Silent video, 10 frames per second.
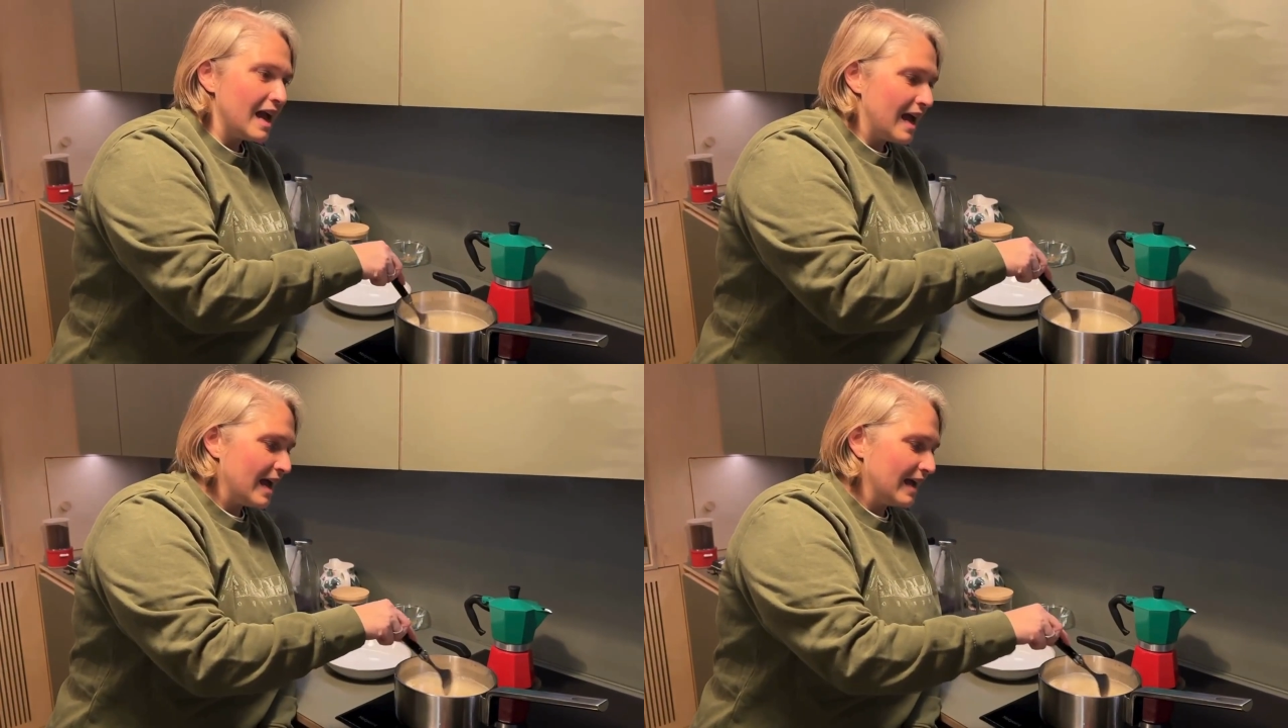
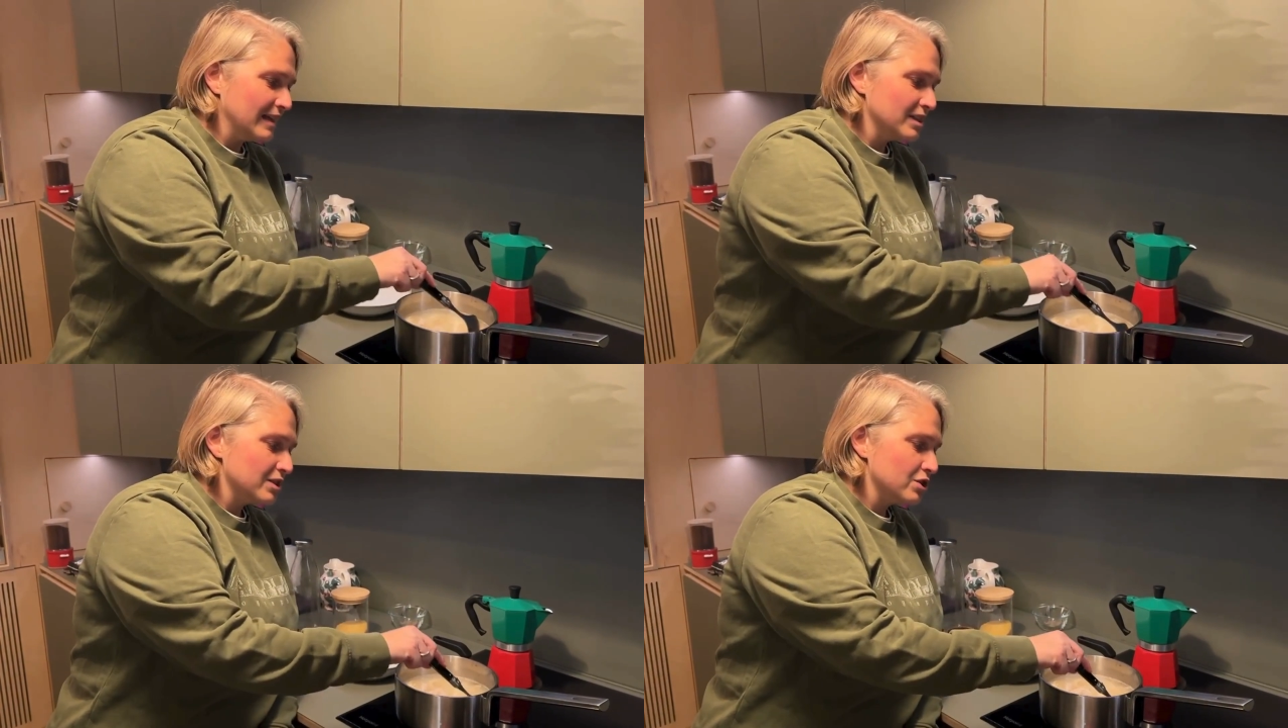
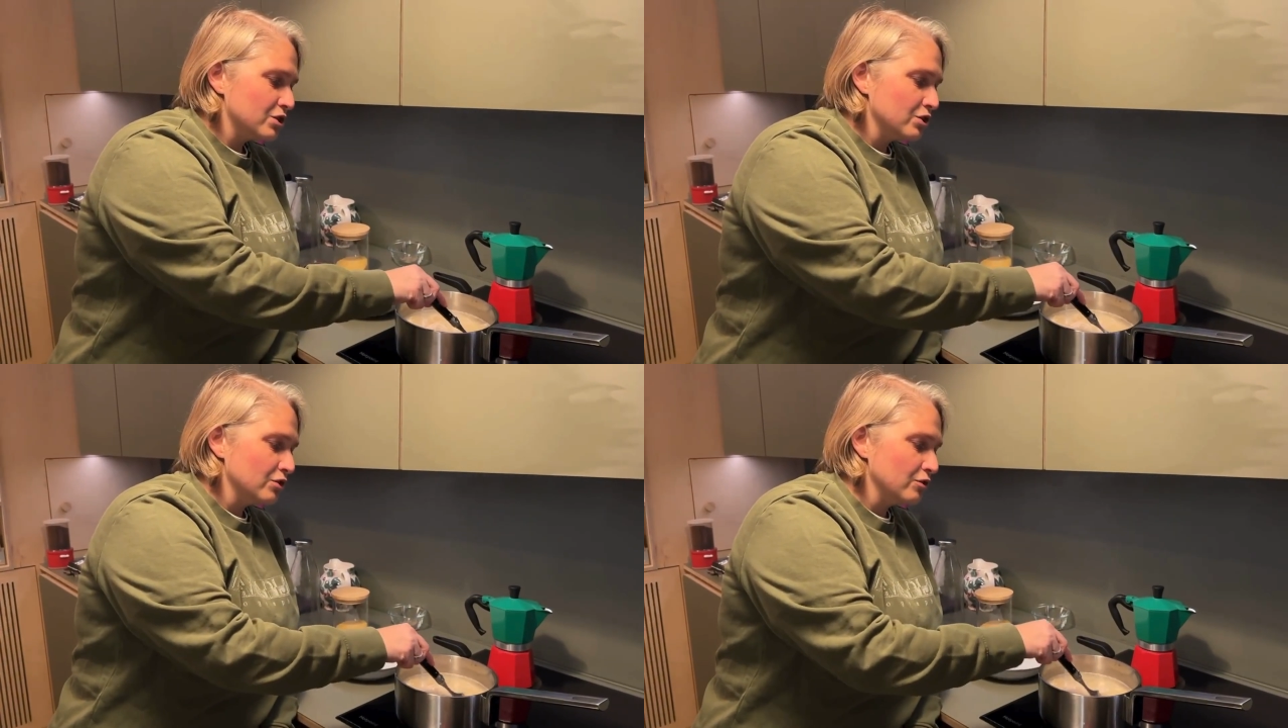and
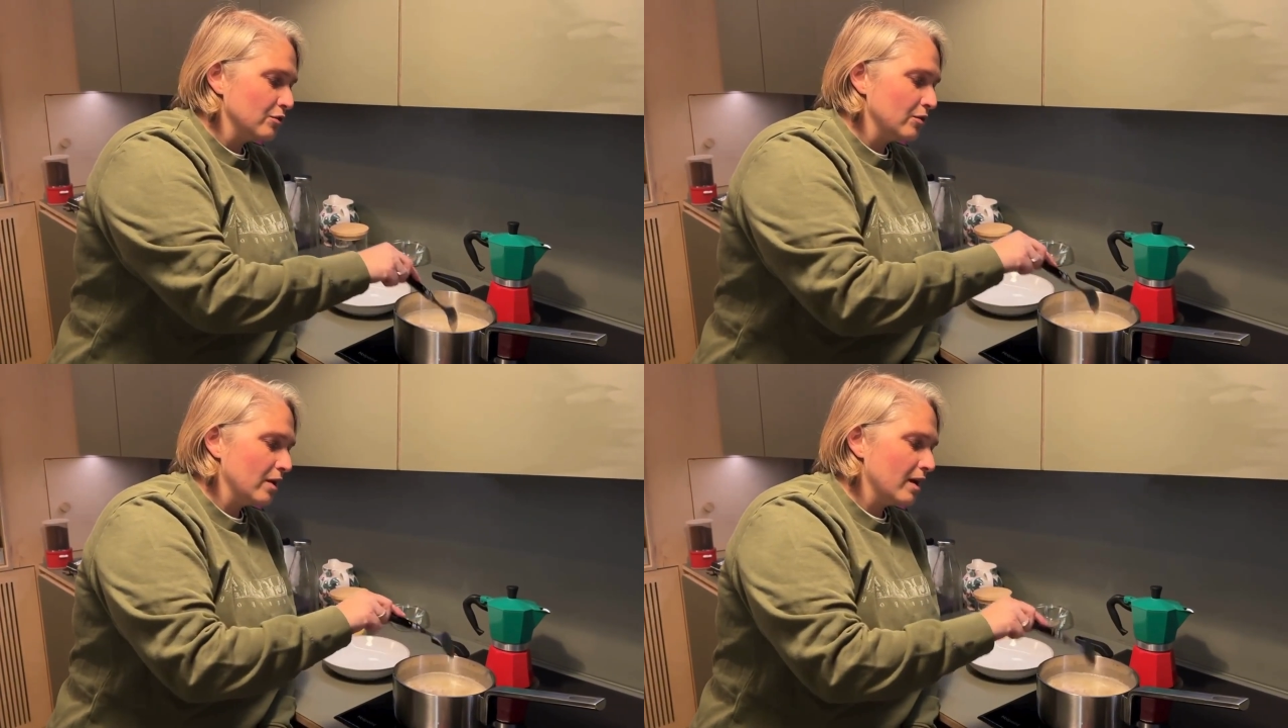
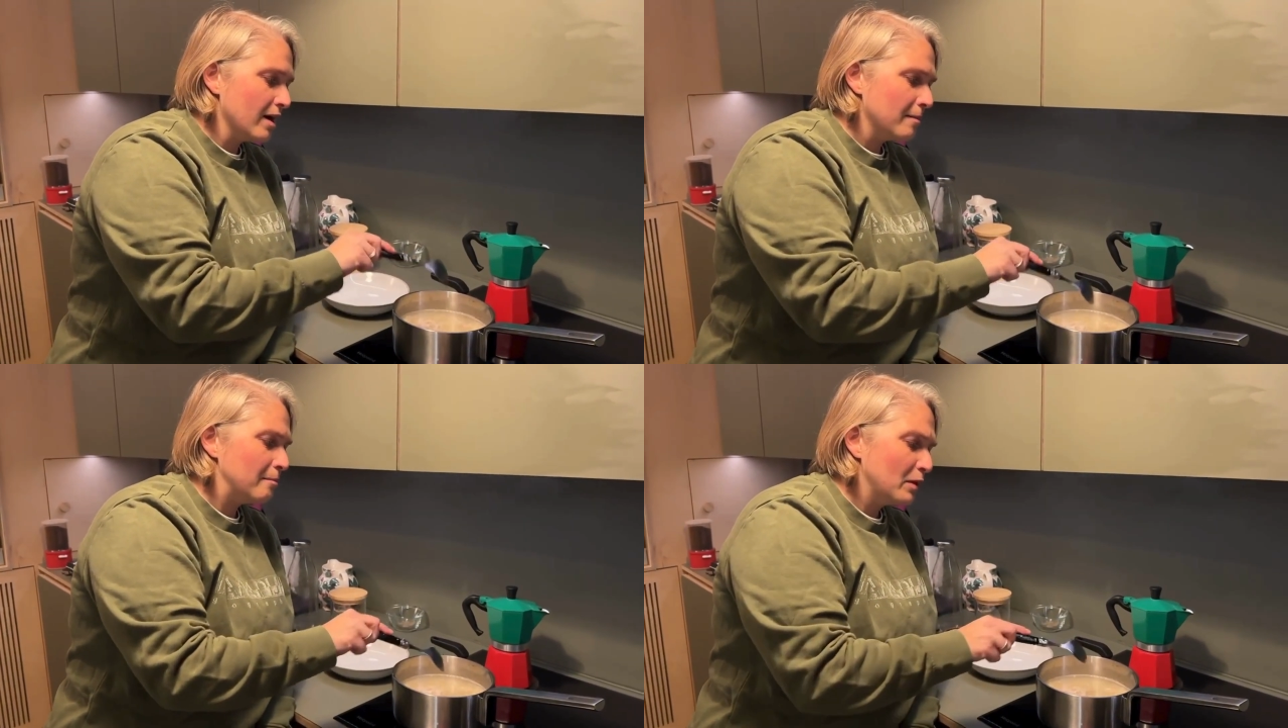to
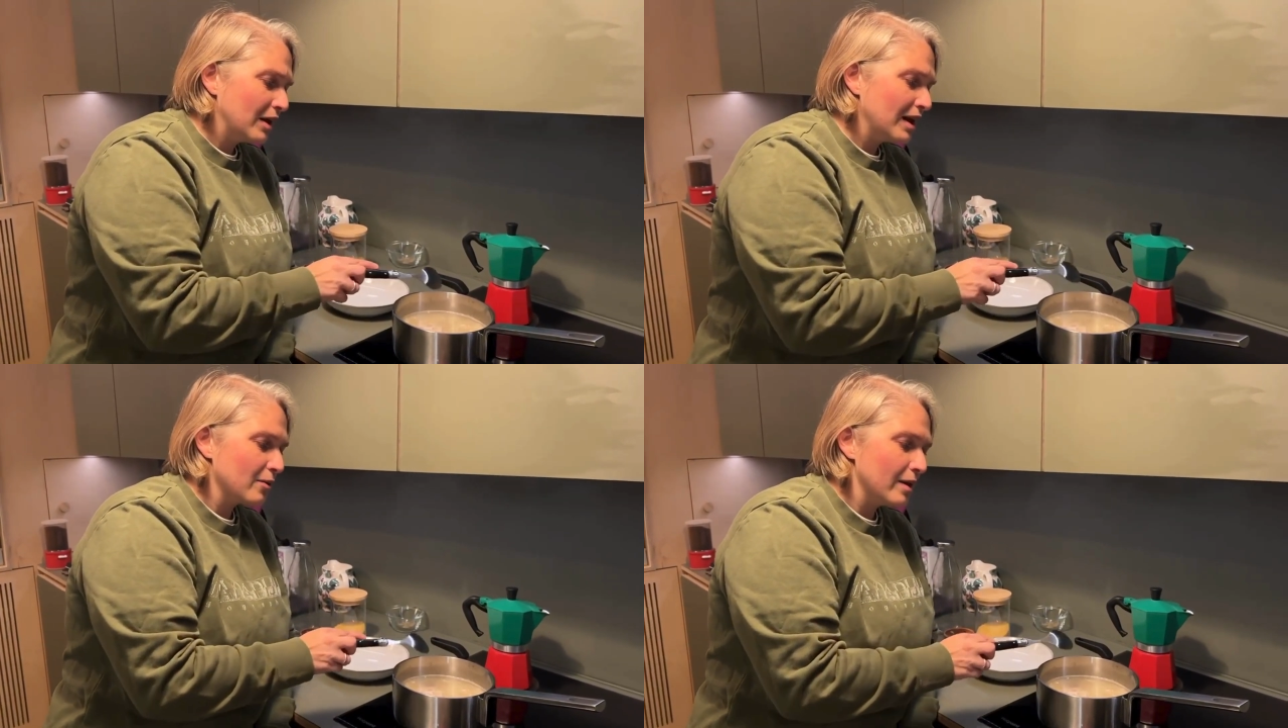boil it